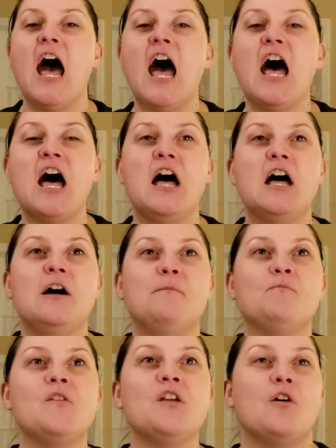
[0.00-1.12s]

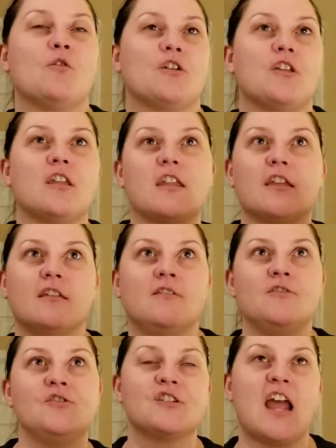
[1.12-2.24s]
Or
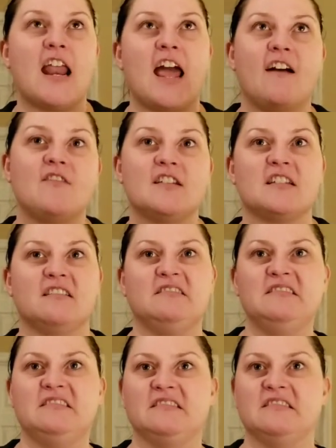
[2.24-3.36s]
you just kind of have these,
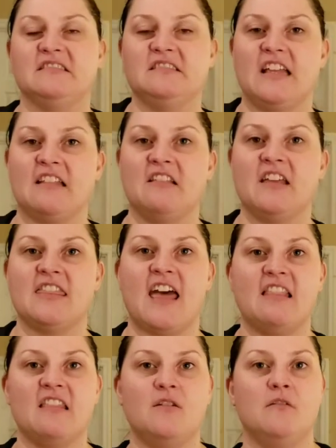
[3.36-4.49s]
ooh, look at
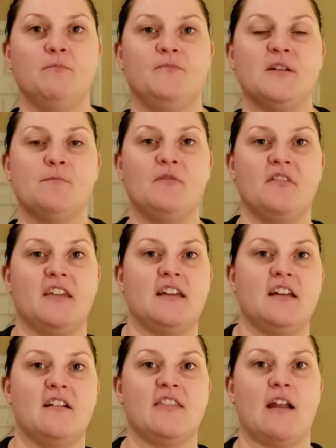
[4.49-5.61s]
that little dimple
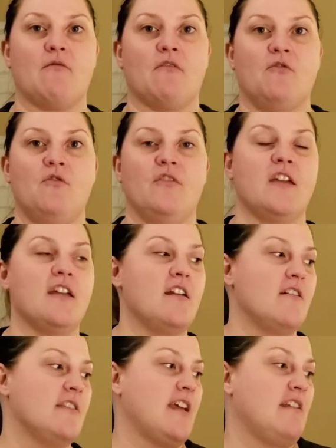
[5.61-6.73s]
there and that roll there
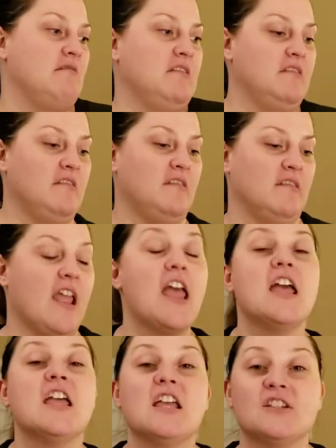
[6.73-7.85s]
and that, ooh.
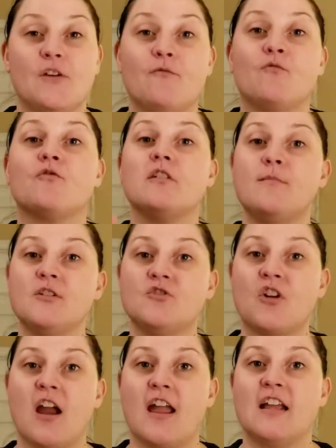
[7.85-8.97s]
So I've really been
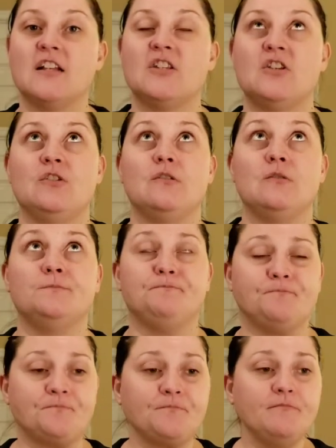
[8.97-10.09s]
trying to
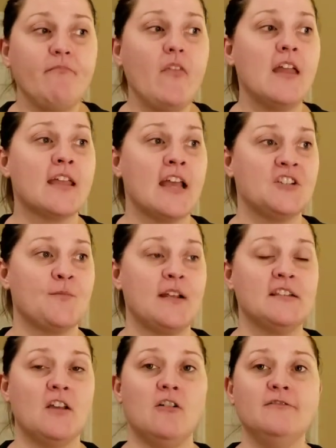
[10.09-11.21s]
catch
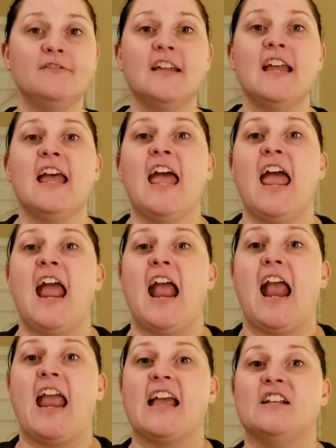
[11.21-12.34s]
myself
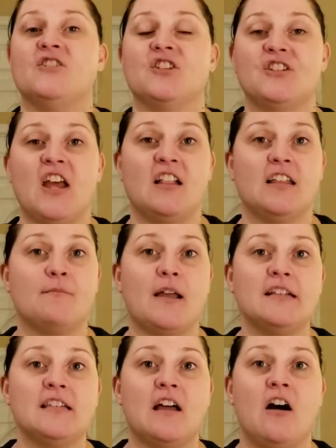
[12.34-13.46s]
and just telling
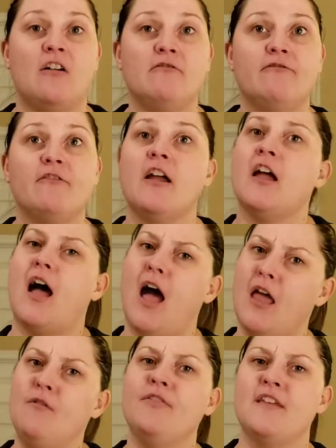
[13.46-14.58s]
myself,
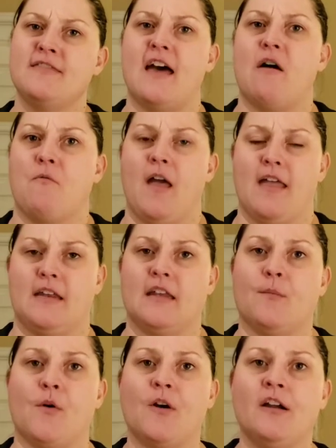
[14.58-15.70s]
I don't think that way
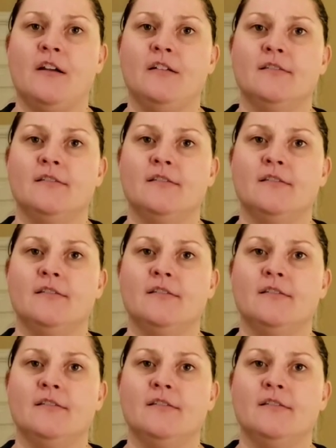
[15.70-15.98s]
anymore.